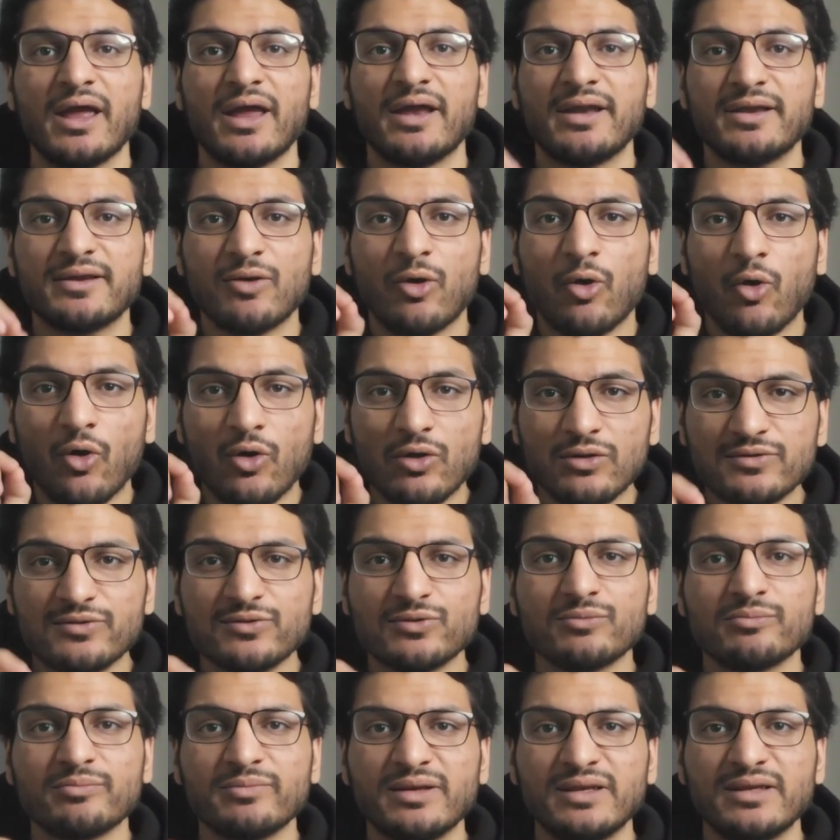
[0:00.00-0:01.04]
It
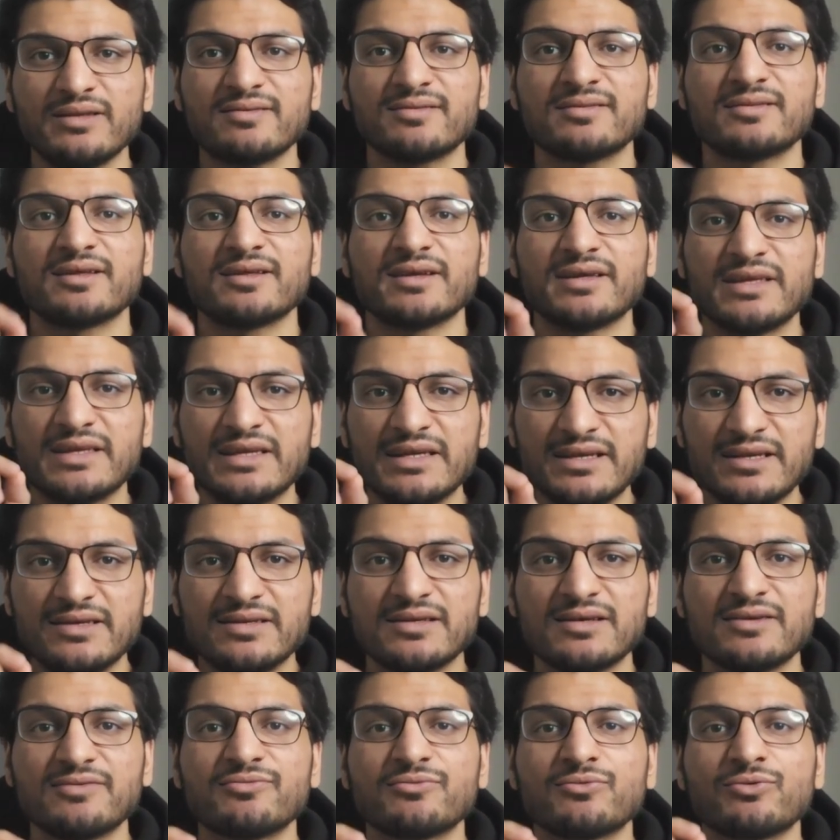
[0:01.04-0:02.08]
also means the
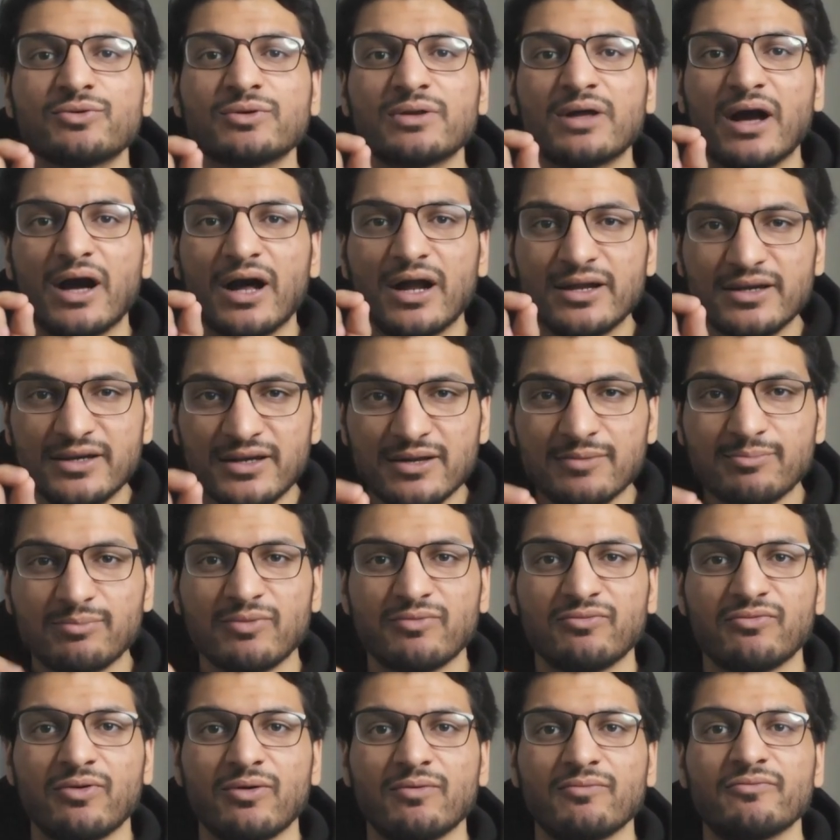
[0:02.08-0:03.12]
ETF could
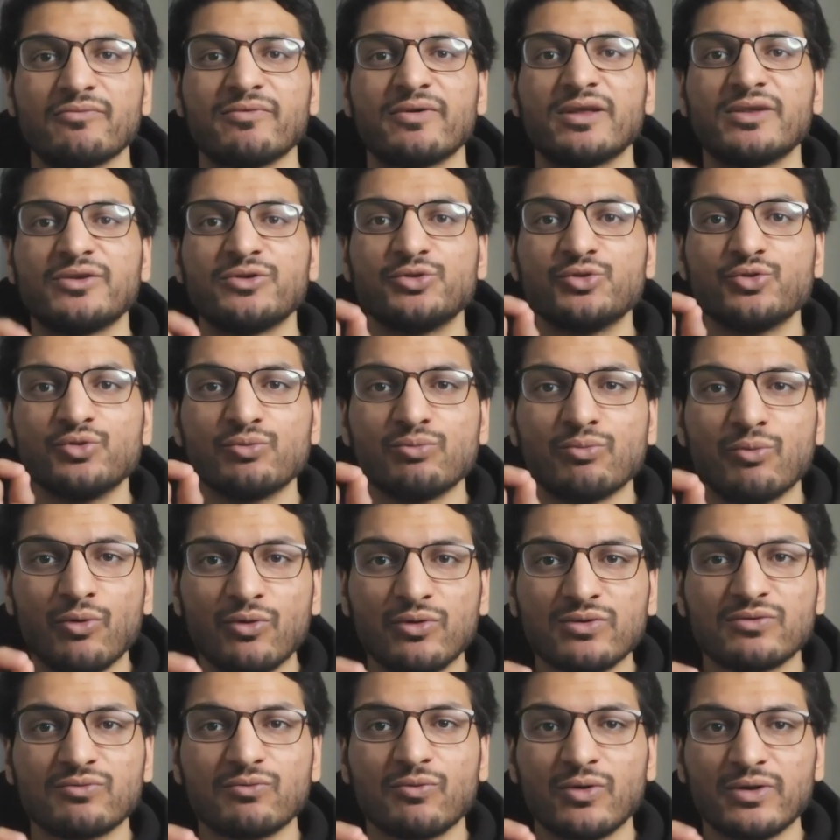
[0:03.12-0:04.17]
underperform when you
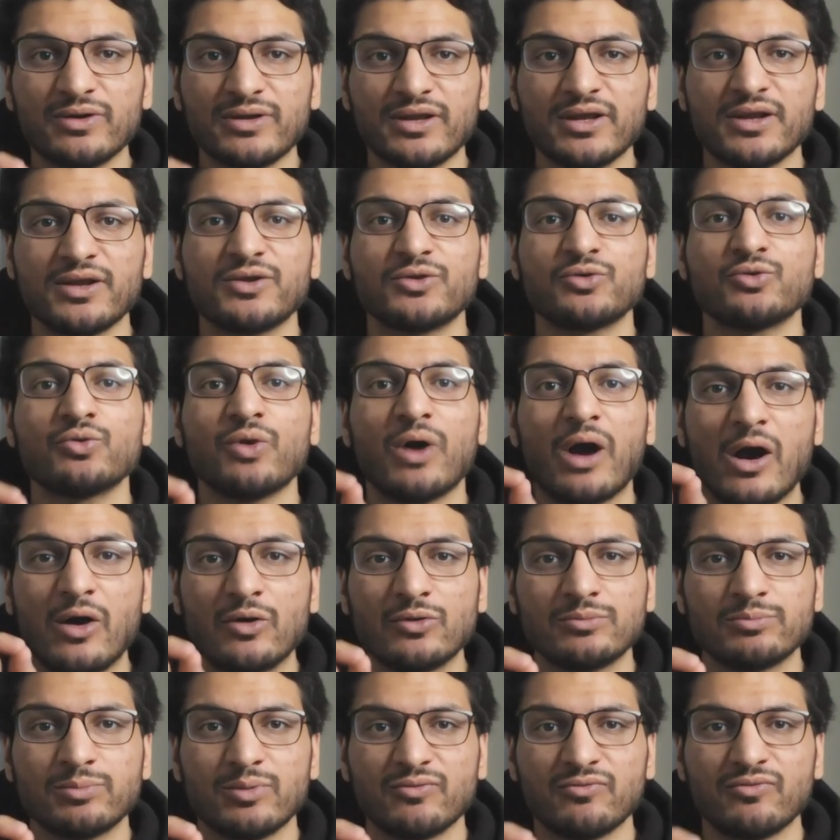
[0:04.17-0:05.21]
most want it to
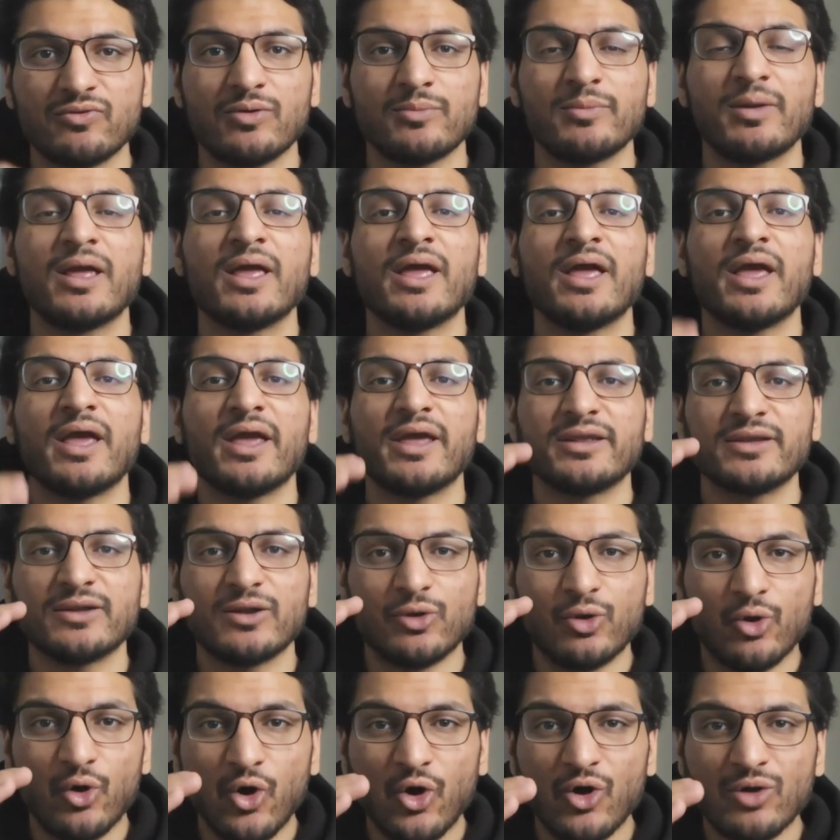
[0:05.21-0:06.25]
outperform in a
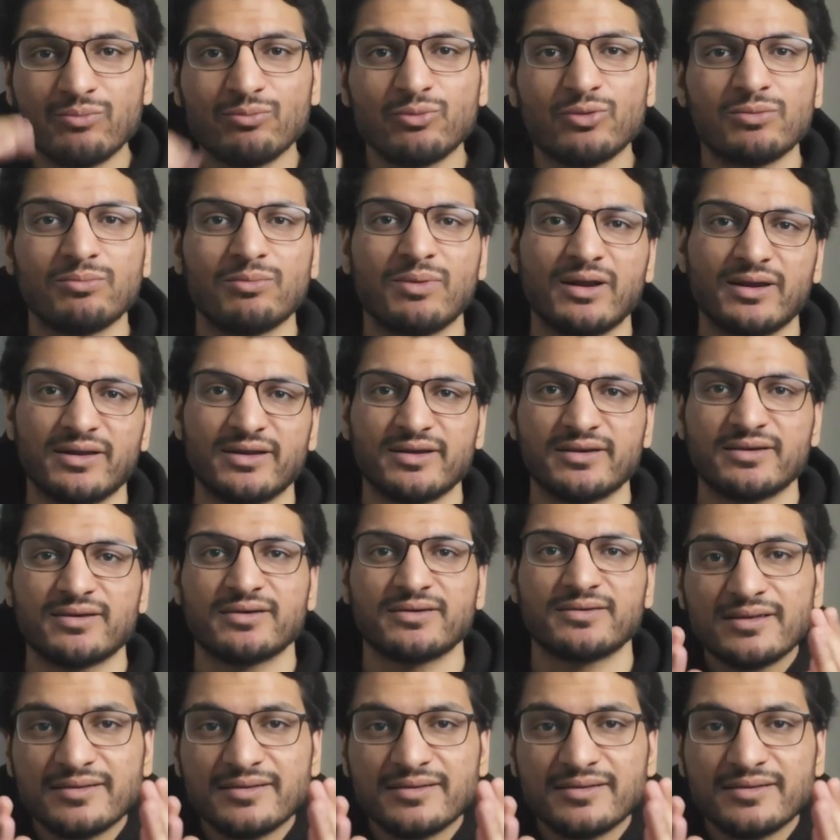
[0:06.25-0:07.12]
long bull market.